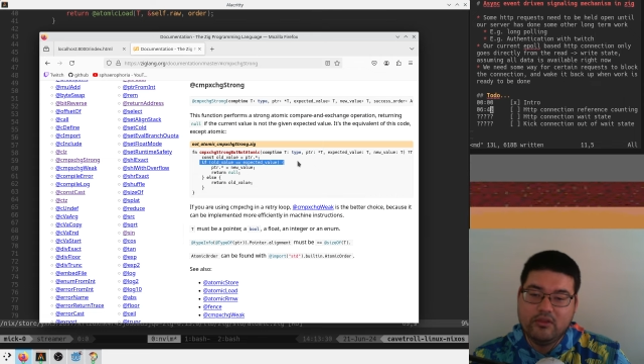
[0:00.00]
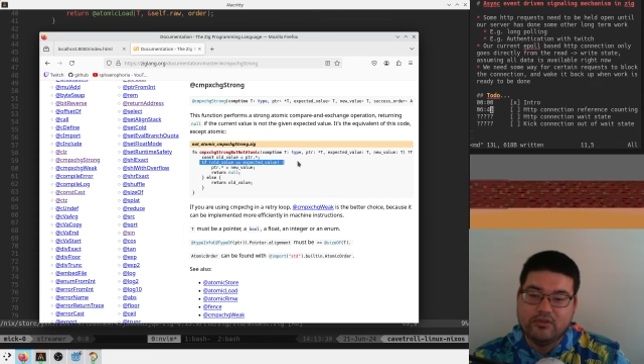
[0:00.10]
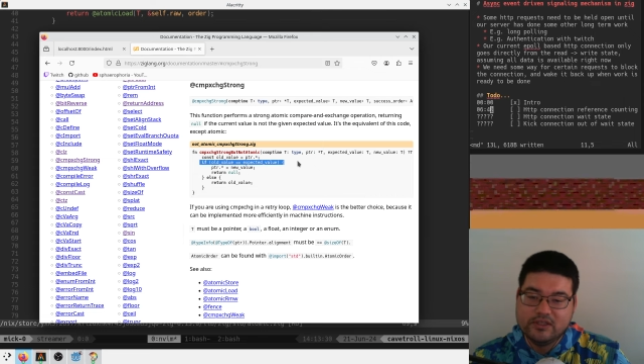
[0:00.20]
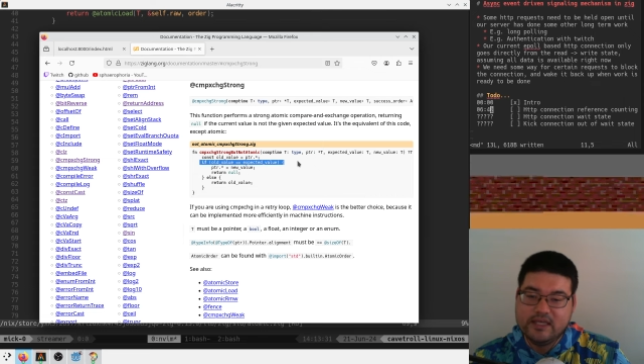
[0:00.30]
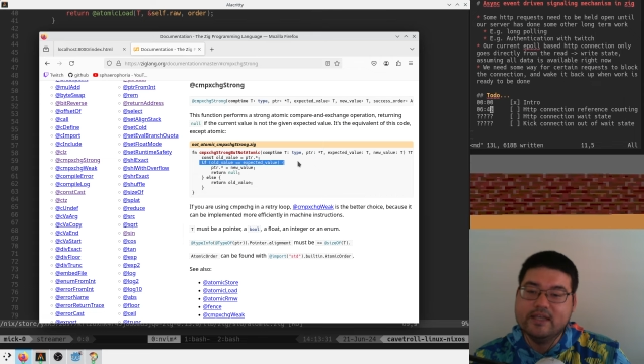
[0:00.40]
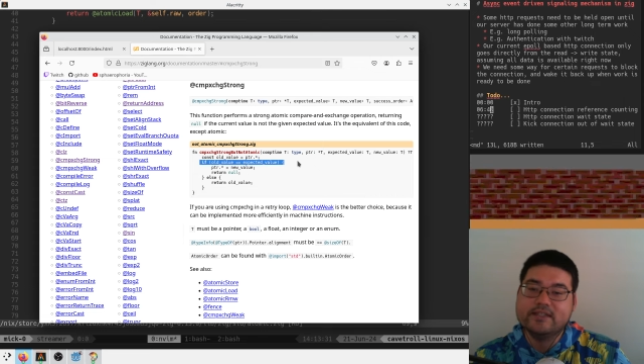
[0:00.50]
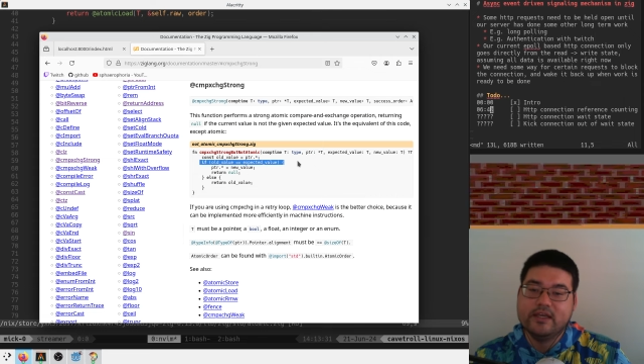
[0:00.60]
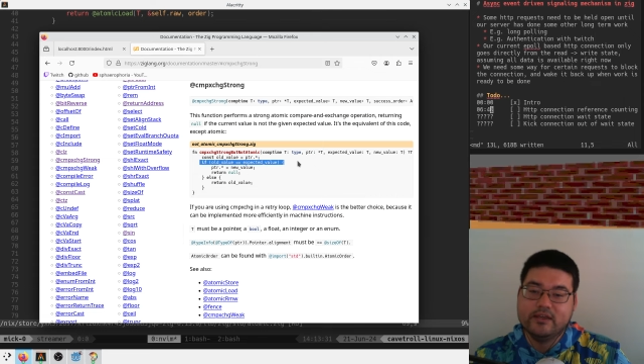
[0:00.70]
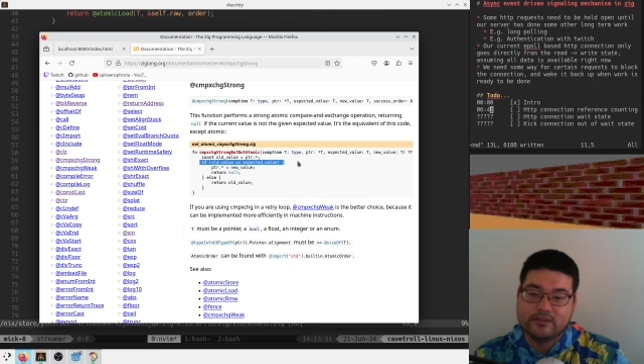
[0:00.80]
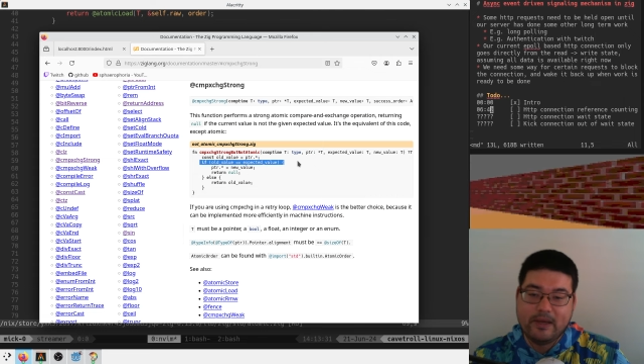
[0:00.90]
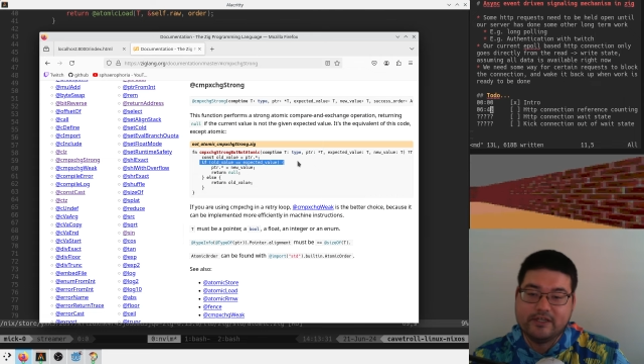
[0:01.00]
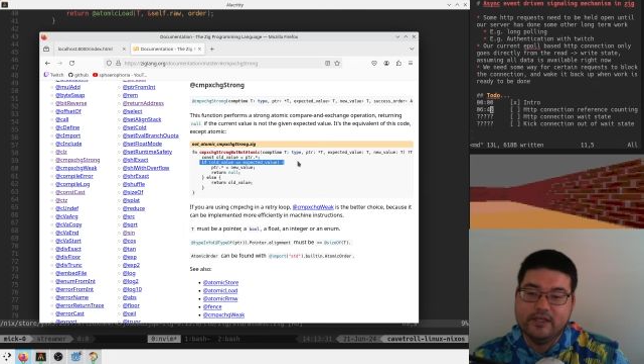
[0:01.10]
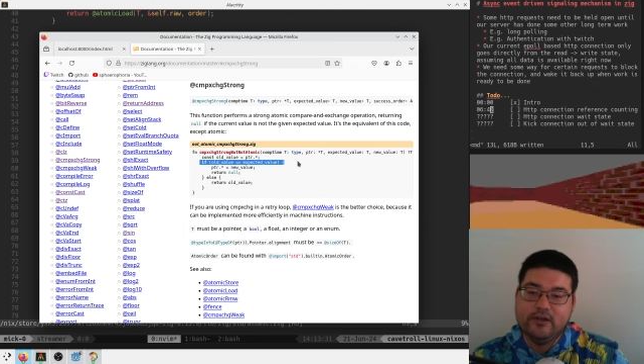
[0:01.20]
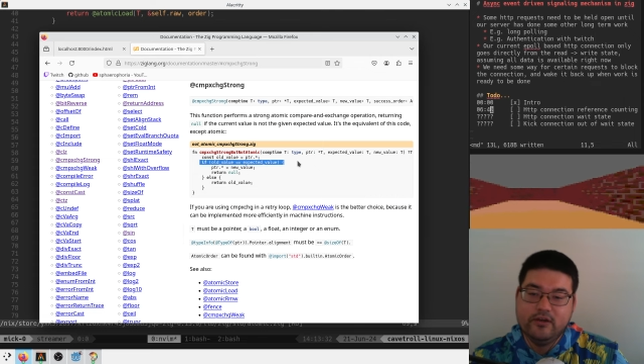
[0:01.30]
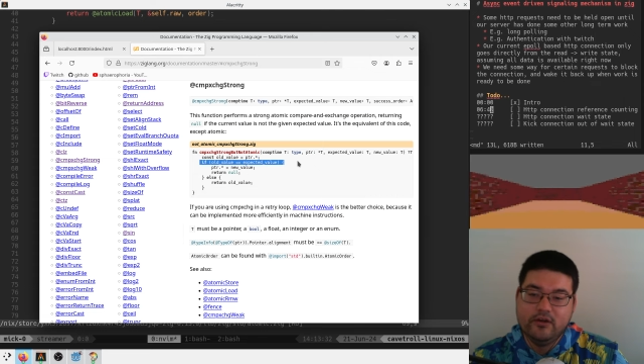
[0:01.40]
this is
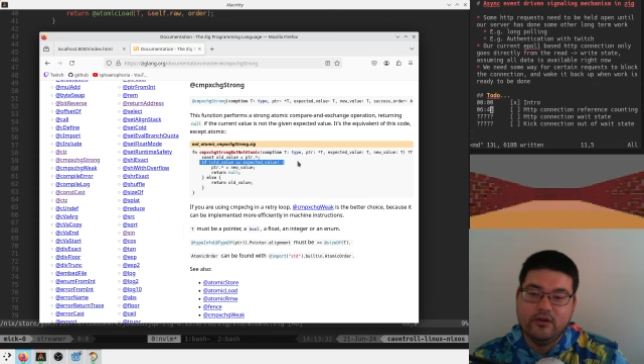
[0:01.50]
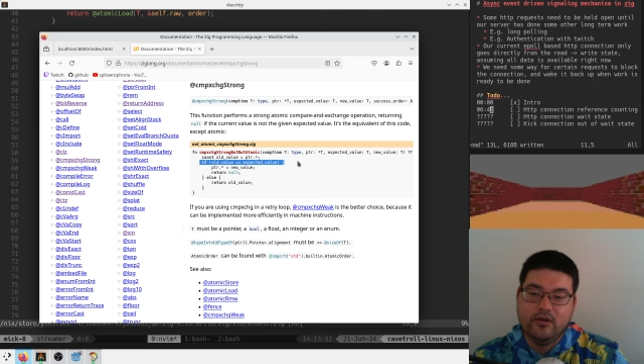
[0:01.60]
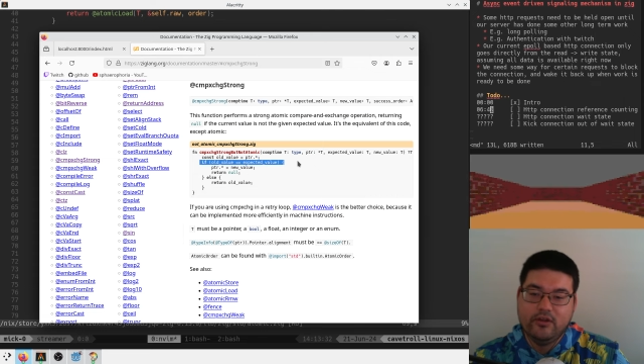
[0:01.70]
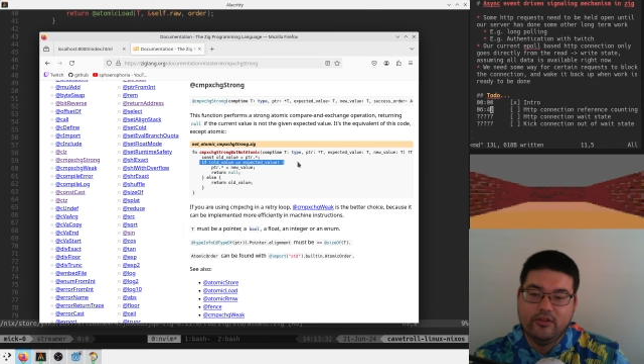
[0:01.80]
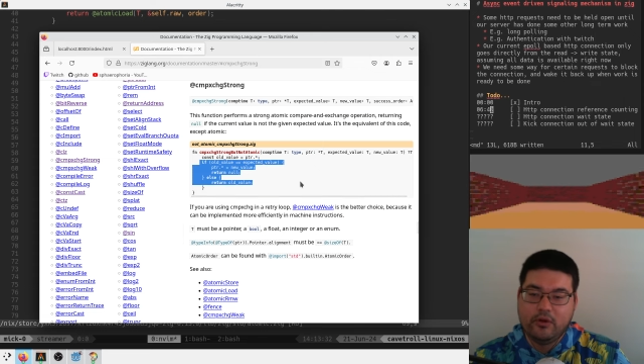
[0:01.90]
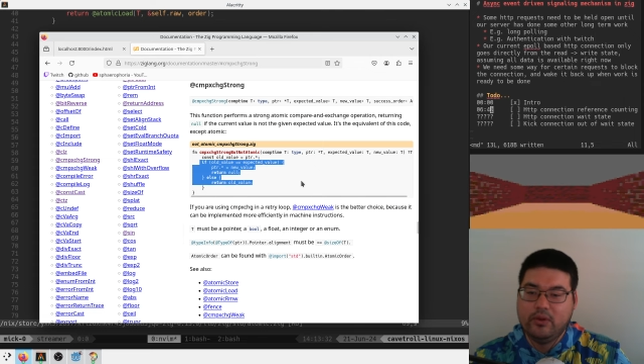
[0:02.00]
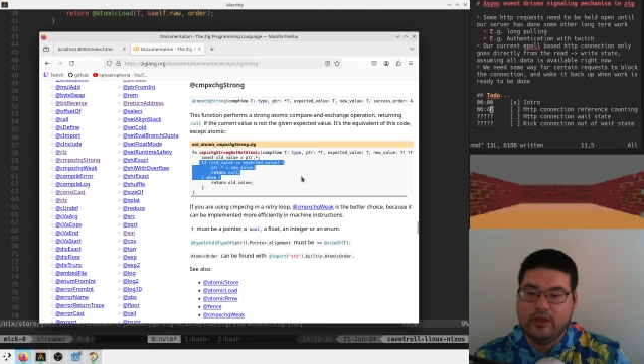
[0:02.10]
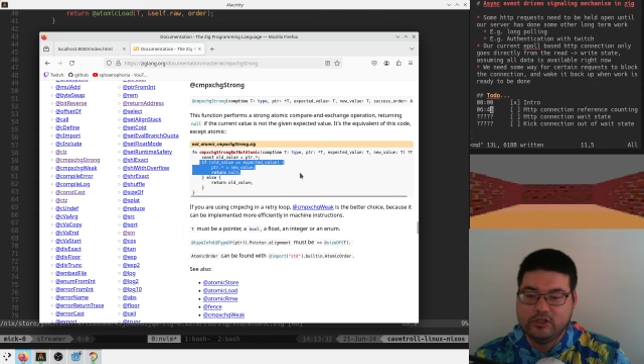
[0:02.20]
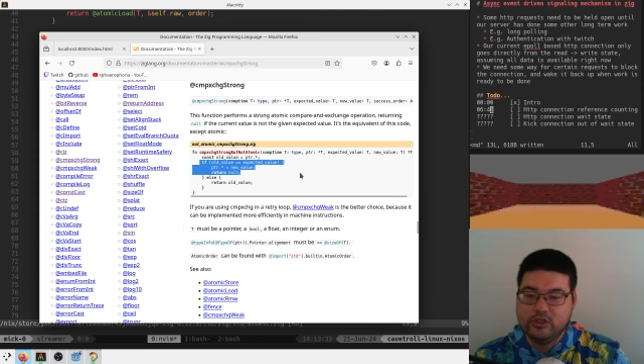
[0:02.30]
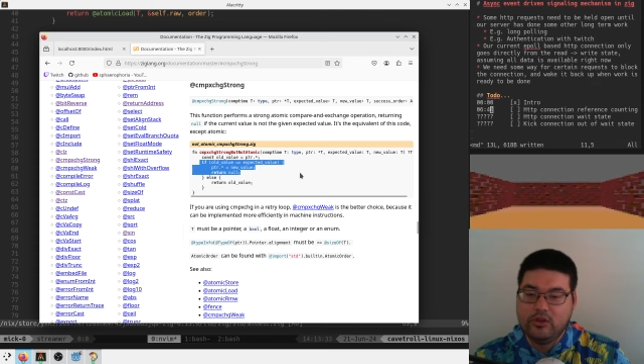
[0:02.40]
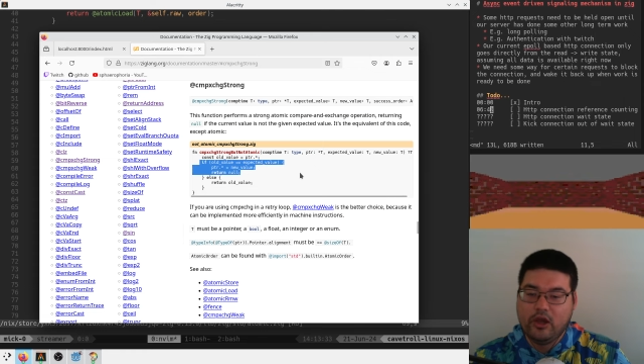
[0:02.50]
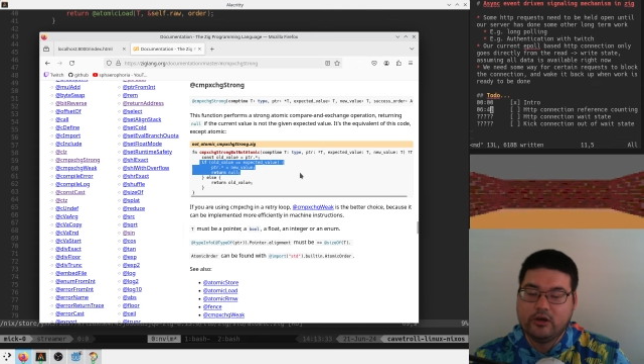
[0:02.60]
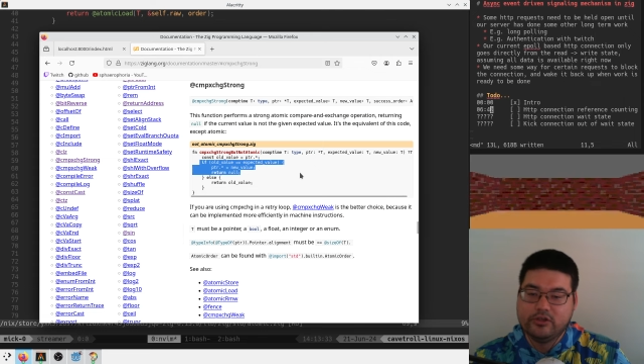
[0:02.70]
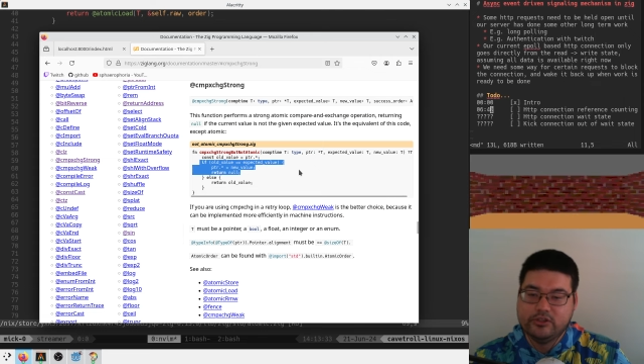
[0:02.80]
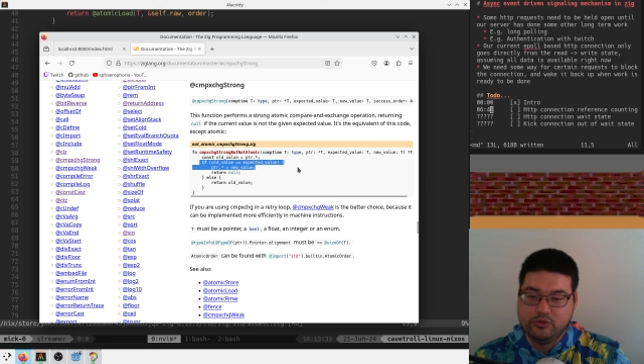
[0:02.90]
expected, then we like do
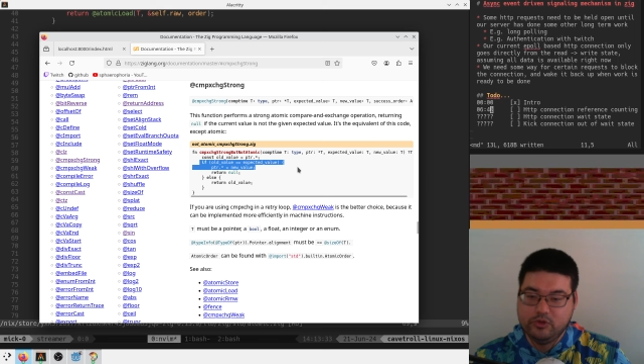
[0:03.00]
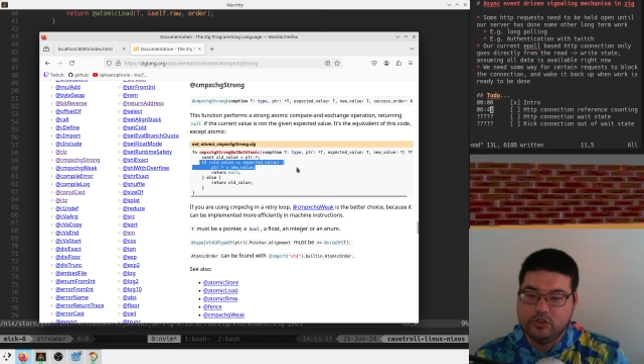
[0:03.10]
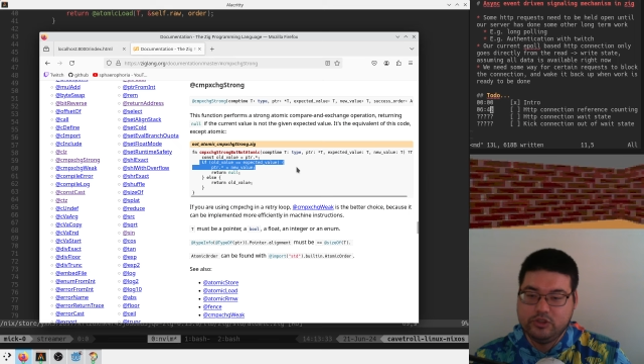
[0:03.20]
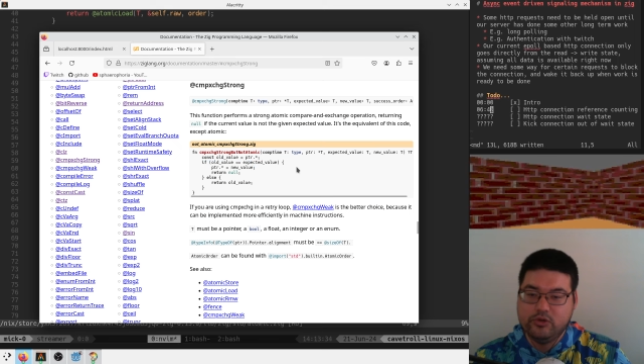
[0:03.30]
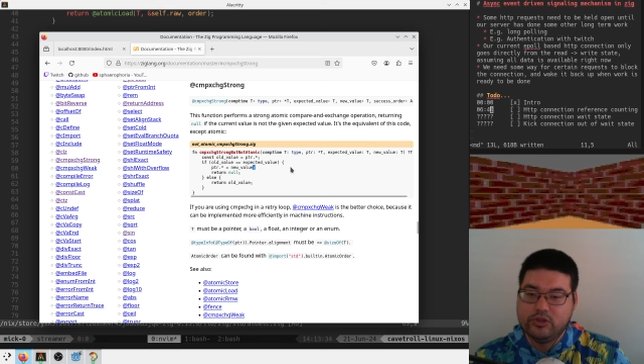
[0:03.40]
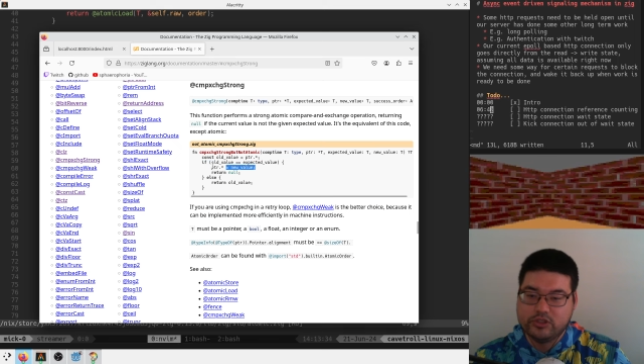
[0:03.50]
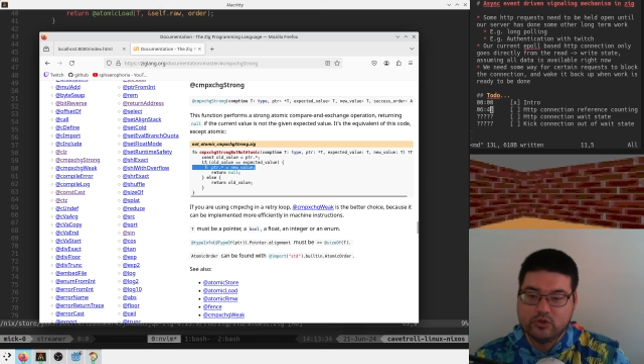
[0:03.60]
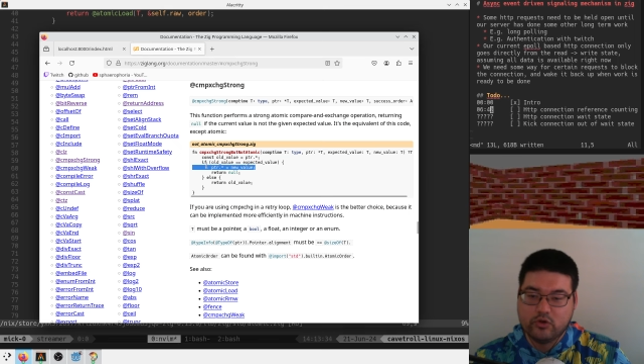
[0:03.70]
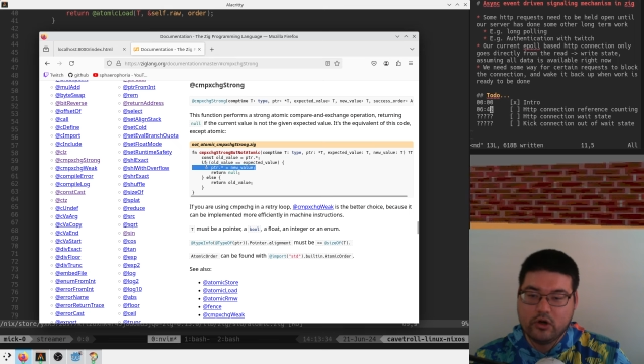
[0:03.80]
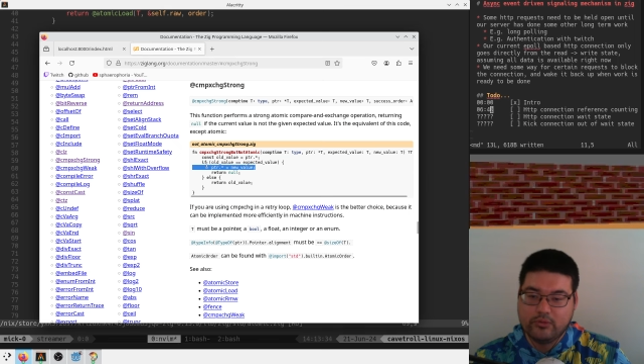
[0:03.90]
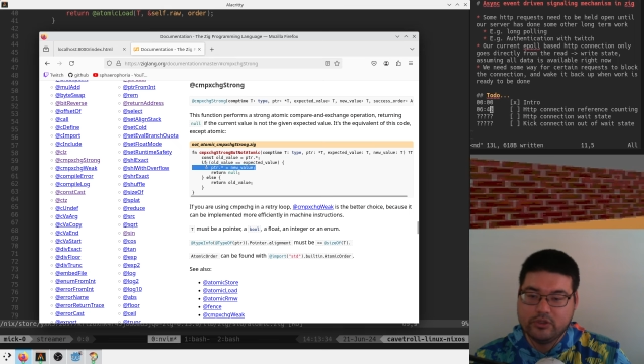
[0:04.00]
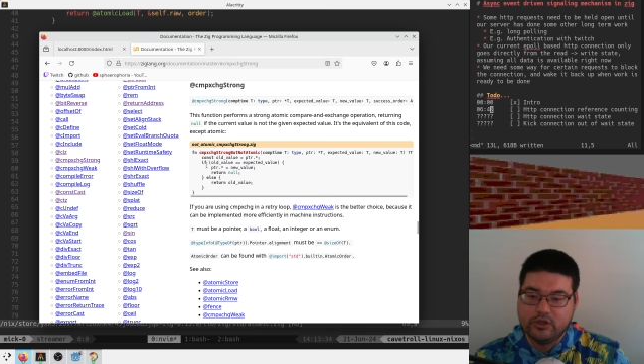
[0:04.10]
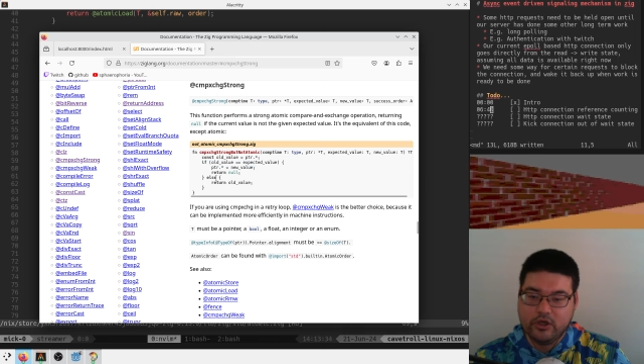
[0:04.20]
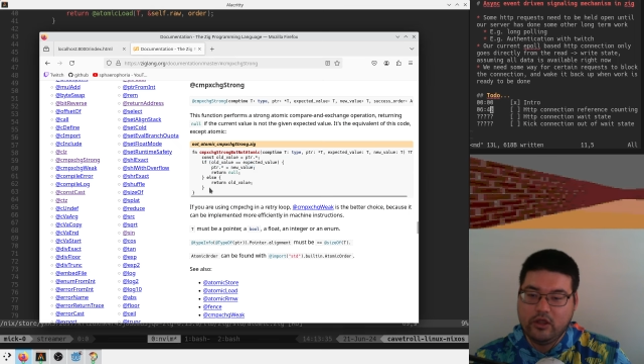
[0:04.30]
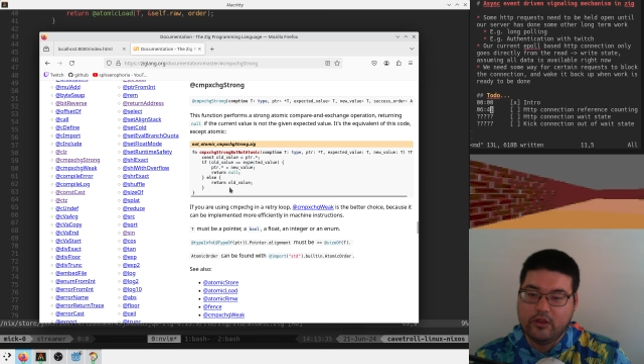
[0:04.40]
the store and return null,